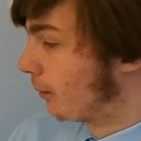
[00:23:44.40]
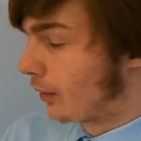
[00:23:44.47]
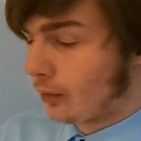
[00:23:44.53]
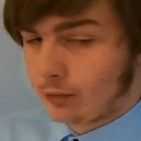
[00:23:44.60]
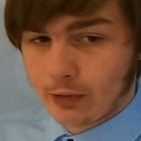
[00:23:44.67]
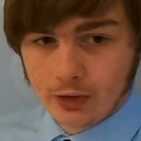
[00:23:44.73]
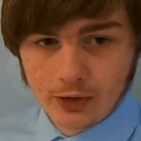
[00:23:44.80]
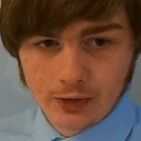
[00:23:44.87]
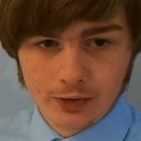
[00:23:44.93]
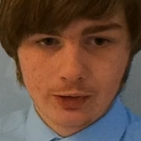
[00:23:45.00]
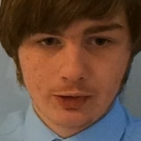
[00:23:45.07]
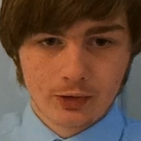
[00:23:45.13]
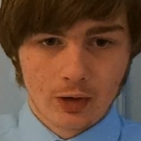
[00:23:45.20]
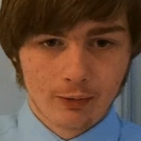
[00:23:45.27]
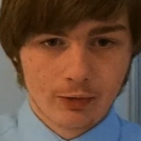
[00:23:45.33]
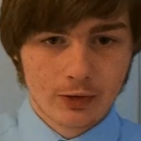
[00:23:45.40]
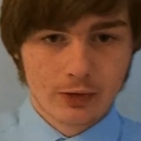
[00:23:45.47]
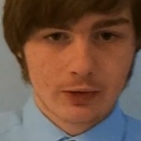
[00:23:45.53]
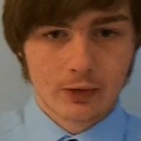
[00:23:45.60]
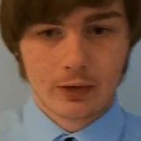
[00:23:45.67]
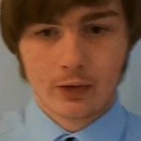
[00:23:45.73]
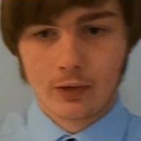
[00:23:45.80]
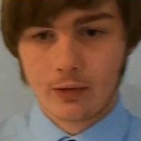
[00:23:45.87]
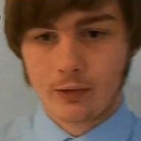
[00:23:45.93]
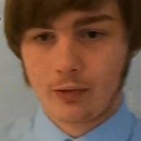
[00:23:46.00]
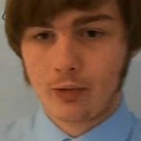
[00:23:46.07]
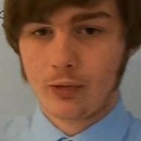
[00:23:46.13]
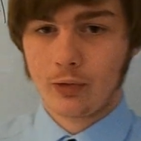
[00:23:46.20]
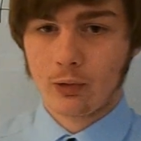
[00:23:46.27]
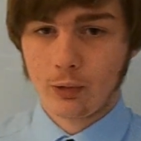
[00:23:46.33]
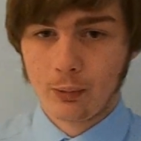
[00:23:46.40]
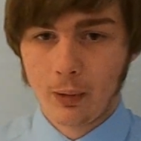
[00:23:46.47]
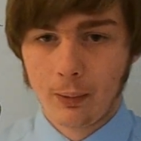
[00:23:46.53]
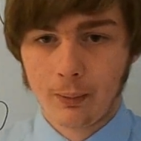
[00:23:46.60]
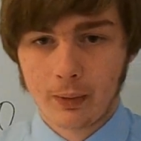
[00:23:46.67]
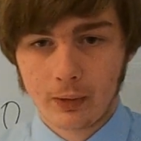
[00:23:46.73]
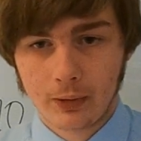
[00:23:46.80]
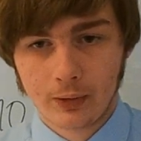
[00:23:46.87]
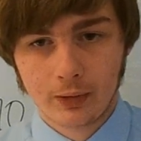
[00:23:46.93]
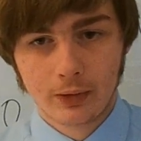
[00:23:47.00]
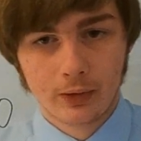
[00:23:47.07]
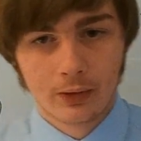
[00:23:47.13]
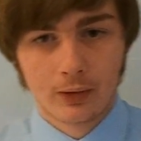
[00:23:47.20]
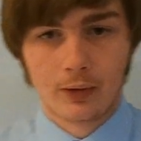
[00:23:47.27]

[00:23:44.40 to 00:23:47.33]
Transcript: this is obviously, if you remember,